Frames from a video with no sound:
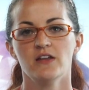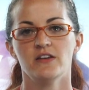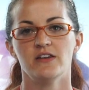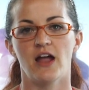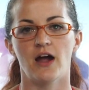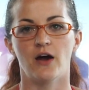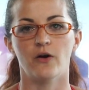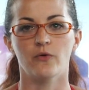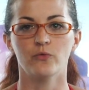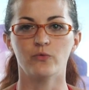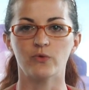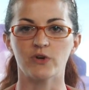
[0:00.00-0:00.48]

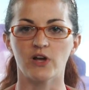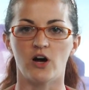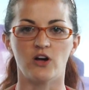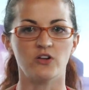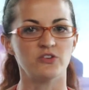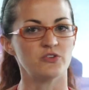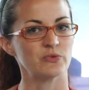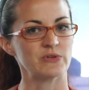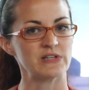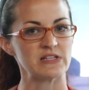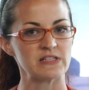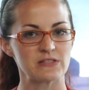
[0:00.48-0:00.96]
Now, we
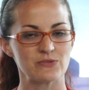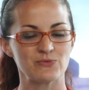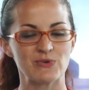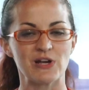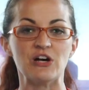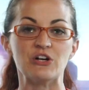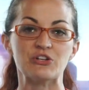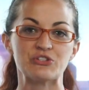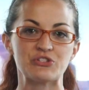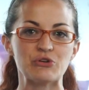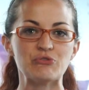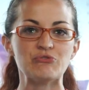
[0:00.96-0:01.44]

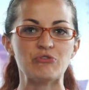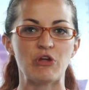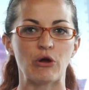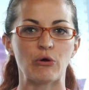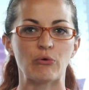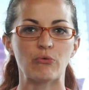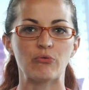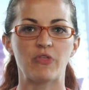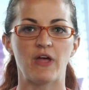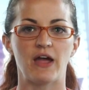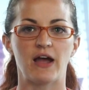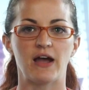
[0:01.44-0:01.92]
also
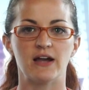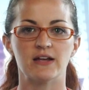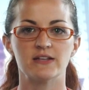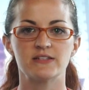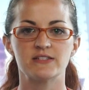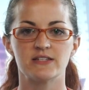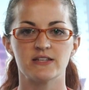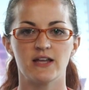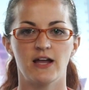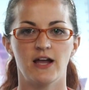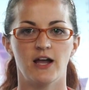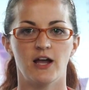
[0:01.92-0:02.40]
know
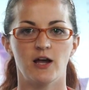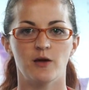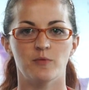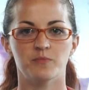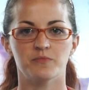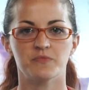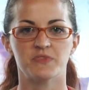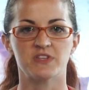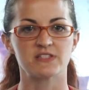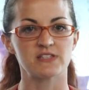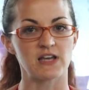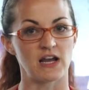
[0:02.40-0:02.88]
that
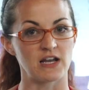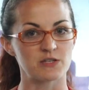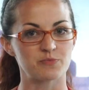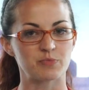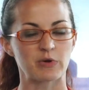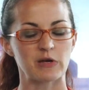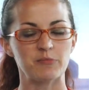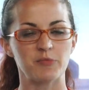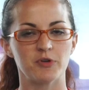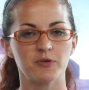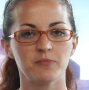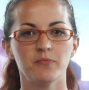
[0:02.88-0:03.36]
the size
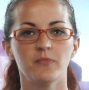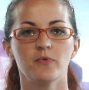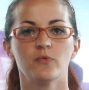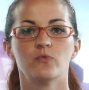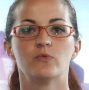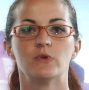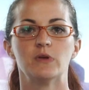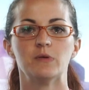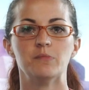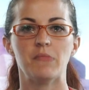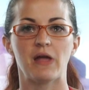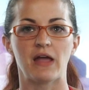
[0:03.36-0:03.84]
premium,
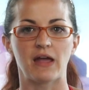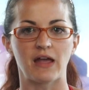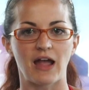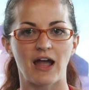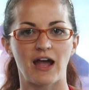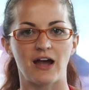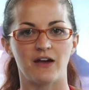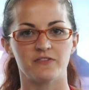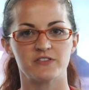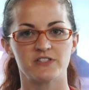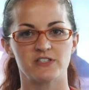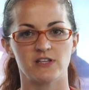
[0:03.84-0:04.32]
we may
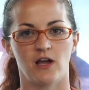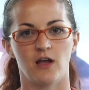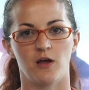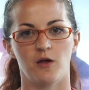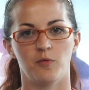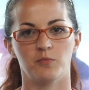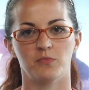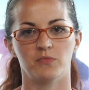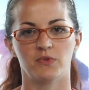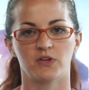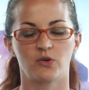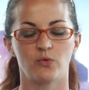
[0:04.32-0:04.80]
have
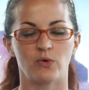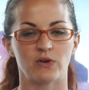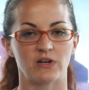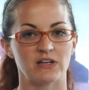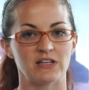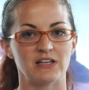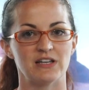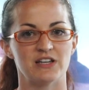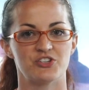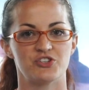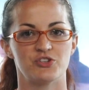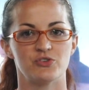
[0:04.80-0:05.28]
some
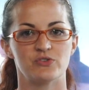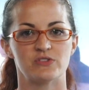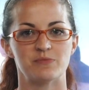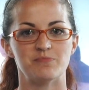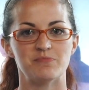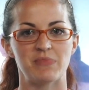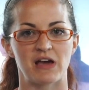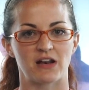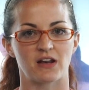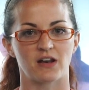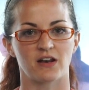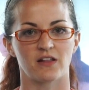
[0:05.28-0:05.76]
liquidity issues
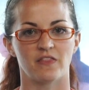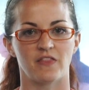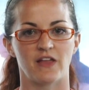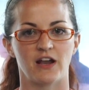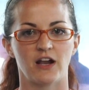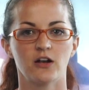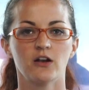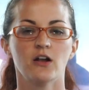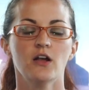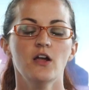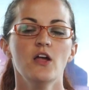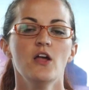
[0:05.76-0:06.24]
embedded in
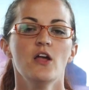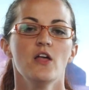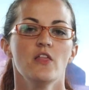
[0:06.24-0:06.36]
there.